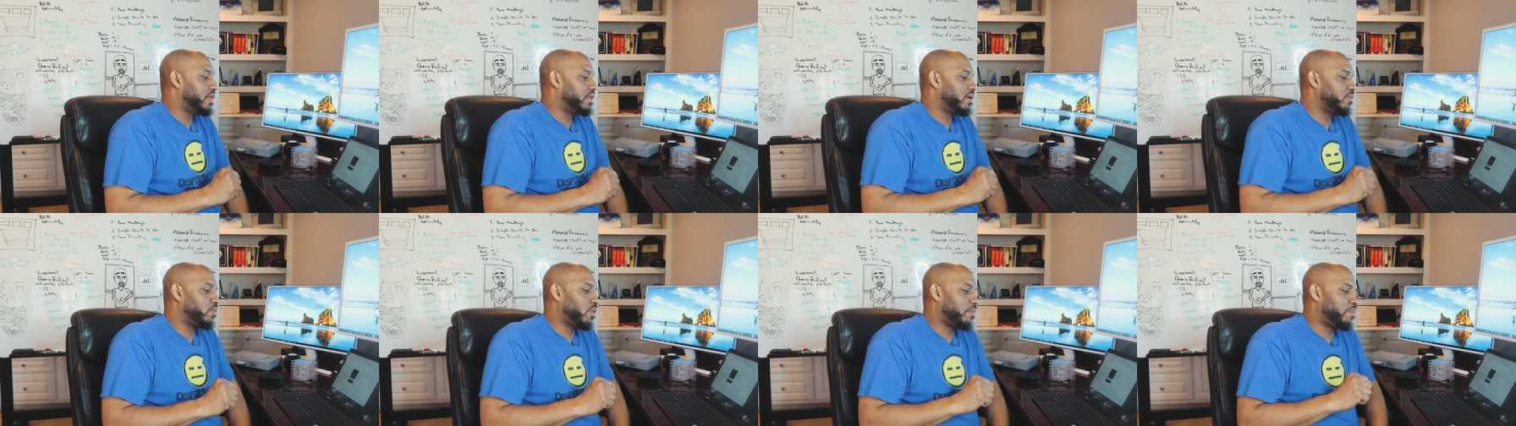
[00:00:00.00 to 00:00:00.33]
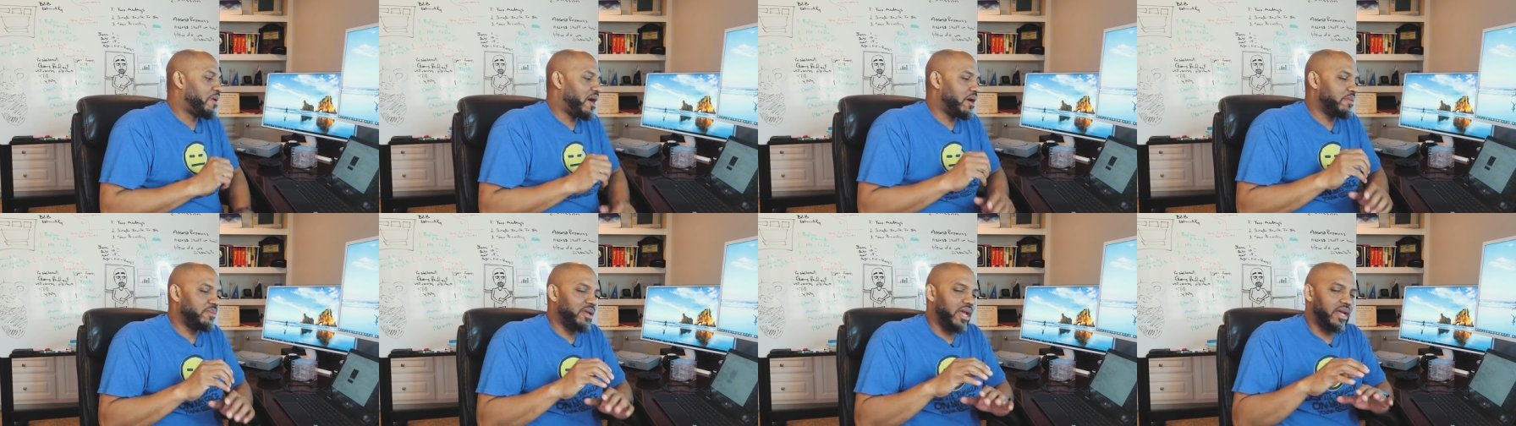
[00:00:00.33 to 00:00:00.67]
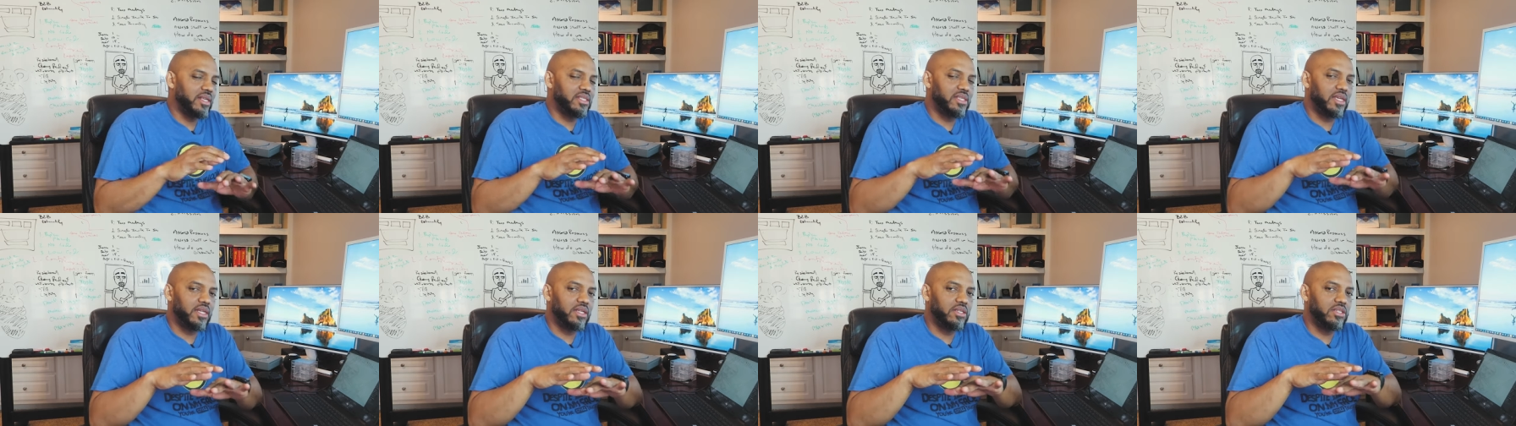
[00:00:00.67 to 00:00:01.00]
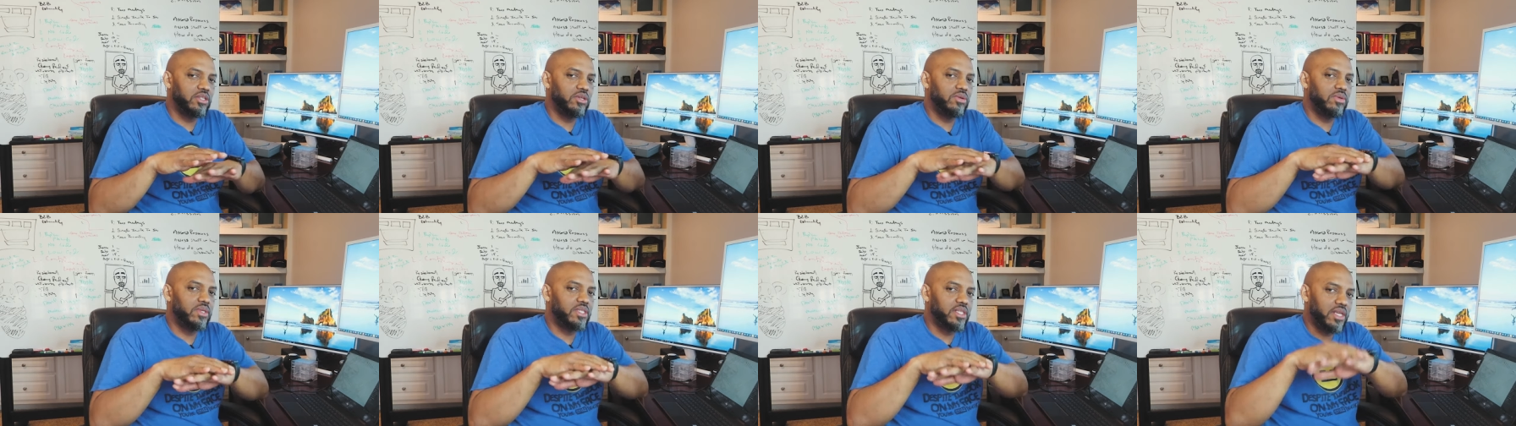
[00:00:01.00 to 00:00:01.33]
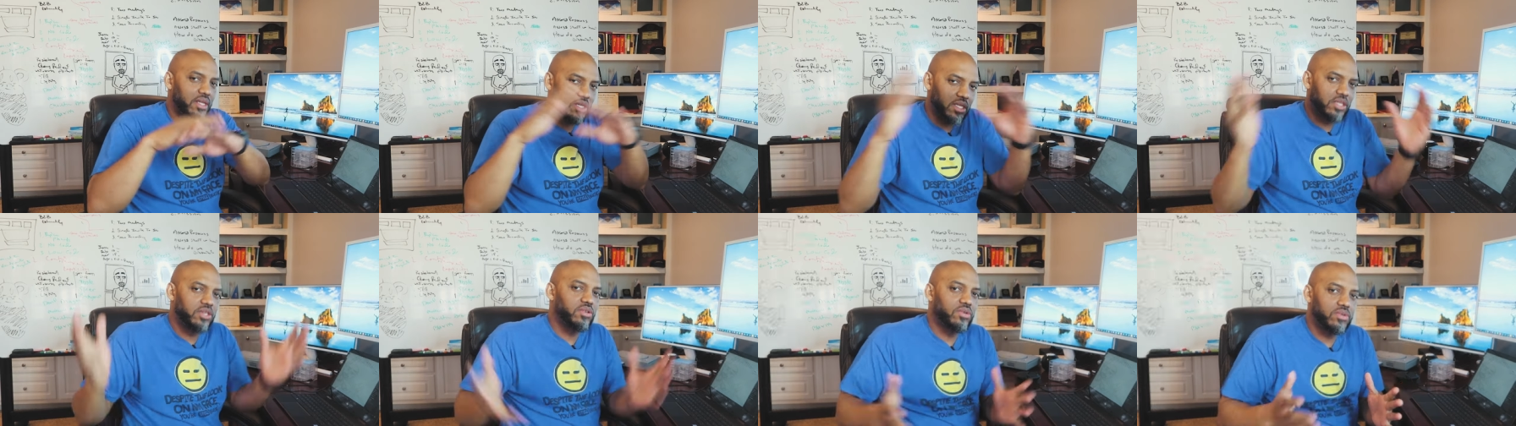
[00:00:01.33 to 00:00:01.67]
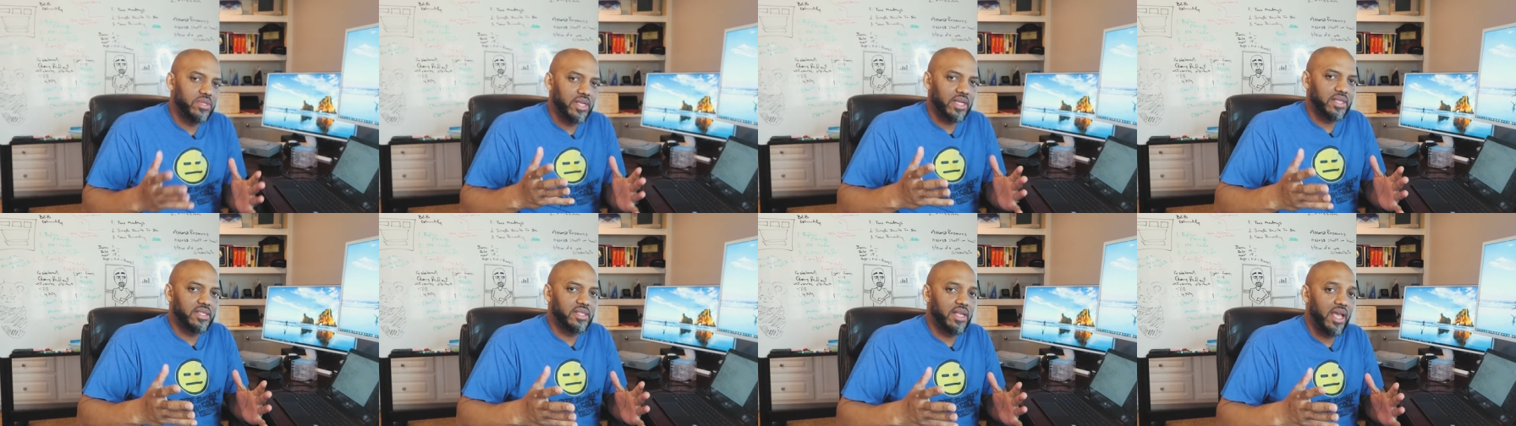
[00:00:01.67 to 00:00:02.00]
and then what Power B I is gonna do, it's gonna
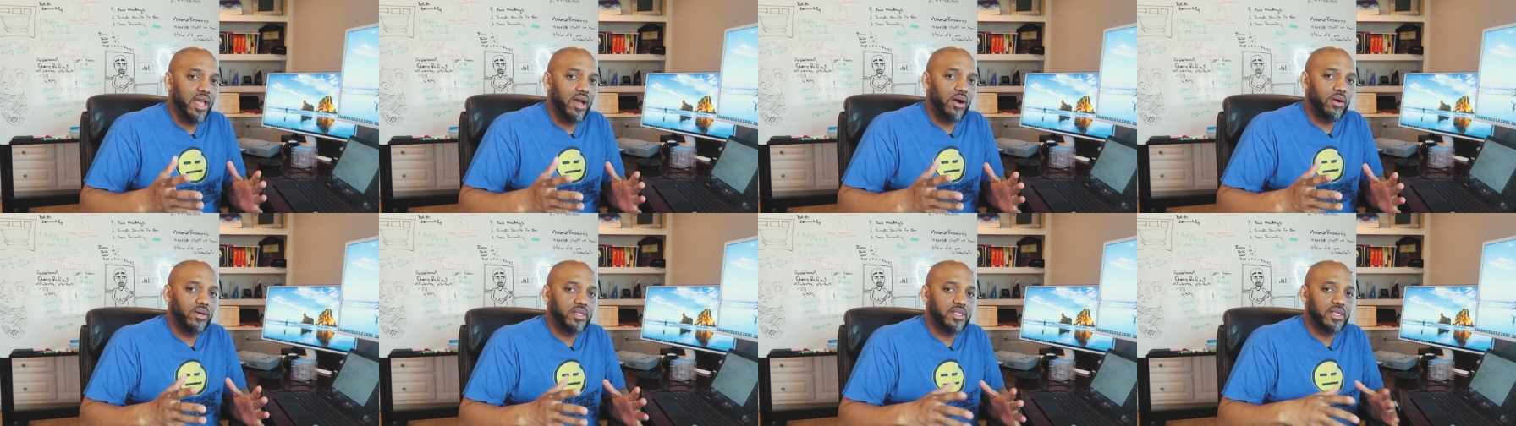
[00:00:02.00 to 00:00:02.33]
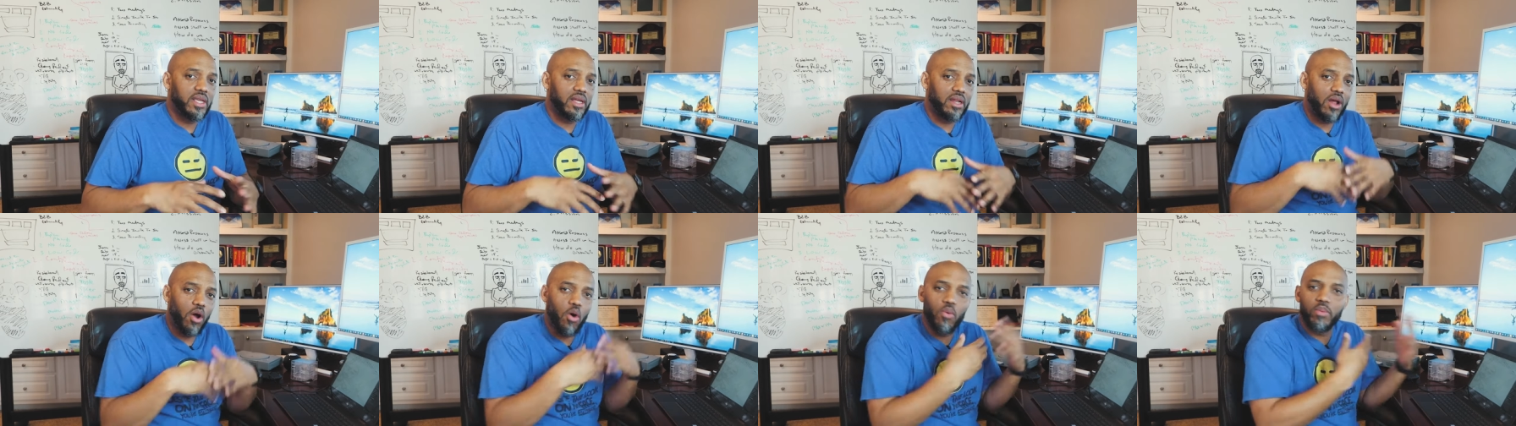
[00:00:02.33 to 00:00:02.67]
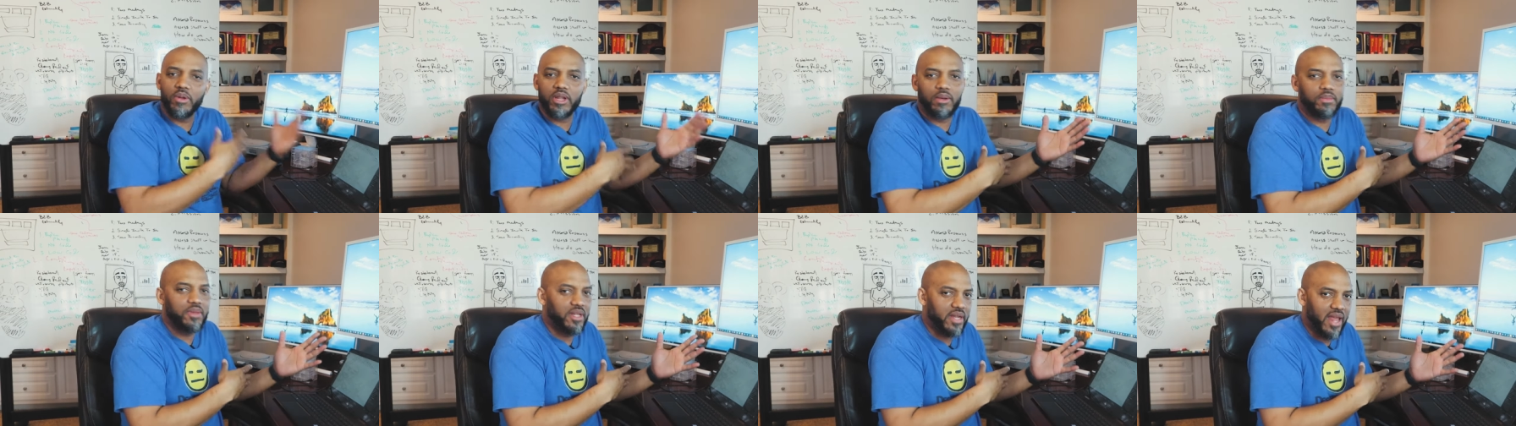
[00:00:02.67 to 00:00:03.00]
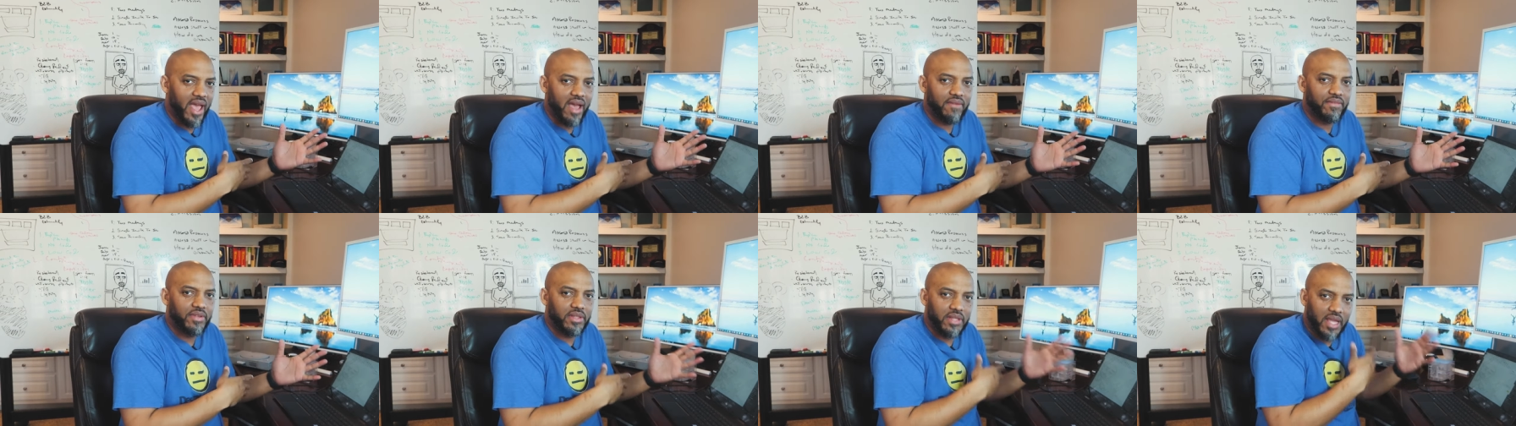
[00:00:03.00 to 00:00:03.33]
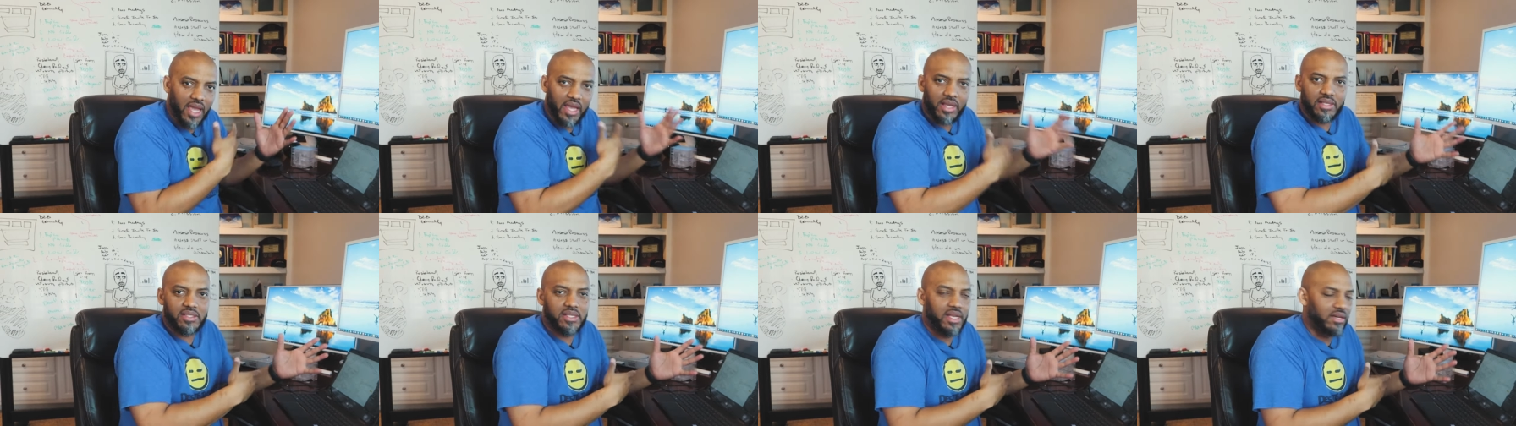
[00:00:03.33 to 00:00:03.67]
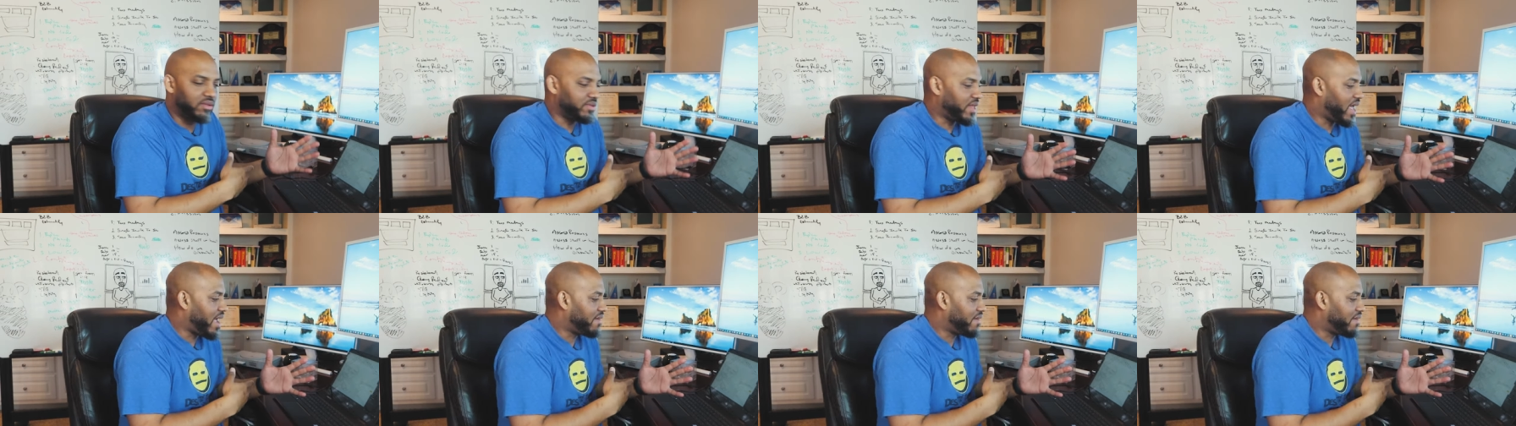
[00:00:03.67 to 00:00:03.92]
use Excel. It's gonna open up the, Navi the Excel